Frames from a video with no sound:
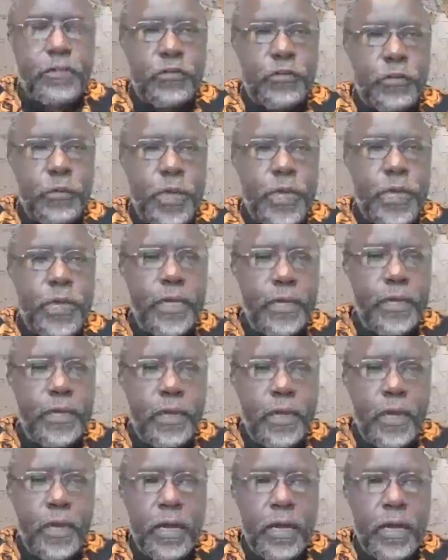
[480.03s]
pursuing
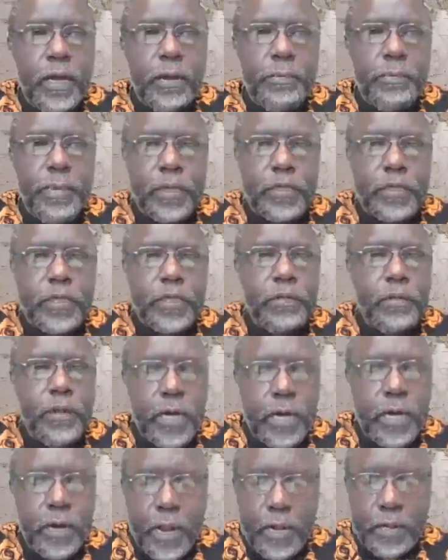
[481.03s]
a
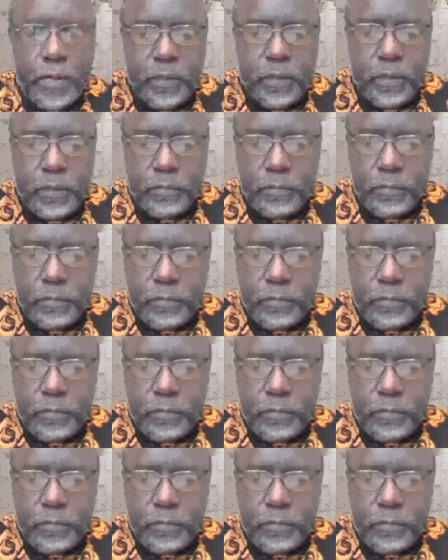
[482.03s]
particular grant.